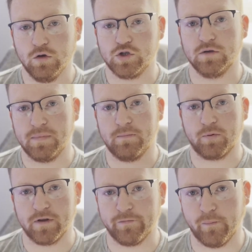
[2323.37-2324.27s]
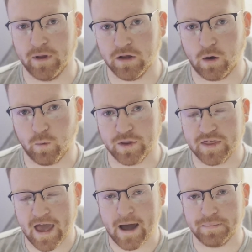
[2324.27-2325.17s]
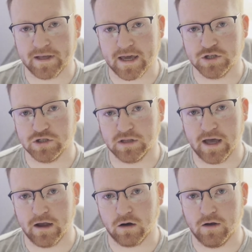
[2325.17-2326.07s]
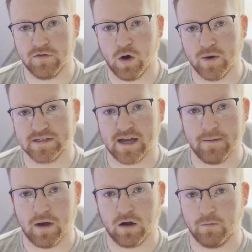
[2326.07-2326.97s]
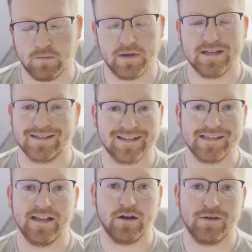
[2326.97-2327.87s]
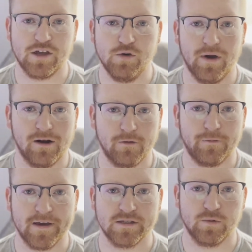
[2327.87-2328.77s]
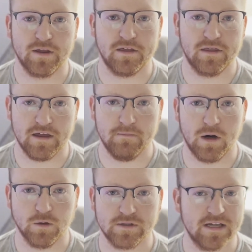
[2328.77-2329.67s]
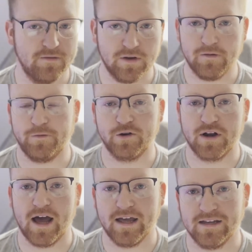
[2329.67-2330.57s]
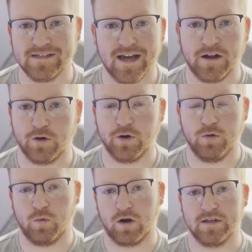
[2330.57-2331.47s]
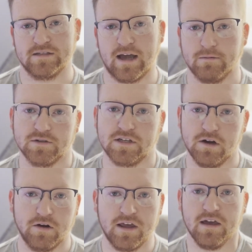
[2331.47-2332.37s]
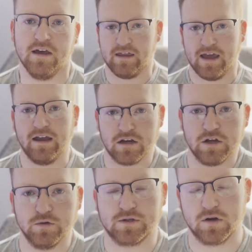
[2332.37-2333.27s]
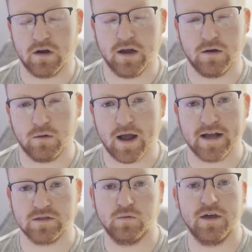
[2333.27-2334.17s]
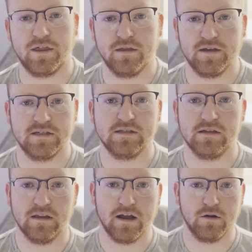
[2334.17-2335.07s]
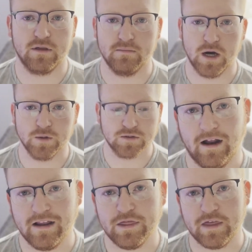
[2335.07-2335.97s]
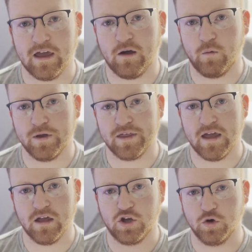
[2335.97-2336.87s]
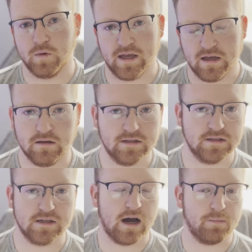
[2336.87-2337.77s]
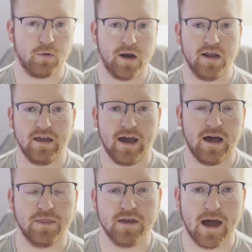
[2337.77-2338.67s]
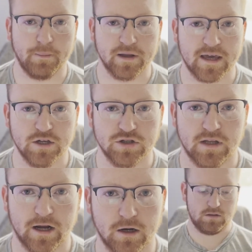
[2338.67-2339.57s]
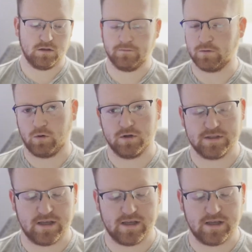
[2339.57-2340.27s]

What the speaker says: You should be pretty familiar with the application layer of the OSI model because that's the layer that you interface with the most. Even if you're not in tech or you work in cybersecurity, the end user interacts with this layer the most. Anything with a GUI is operating at the application layer. So of course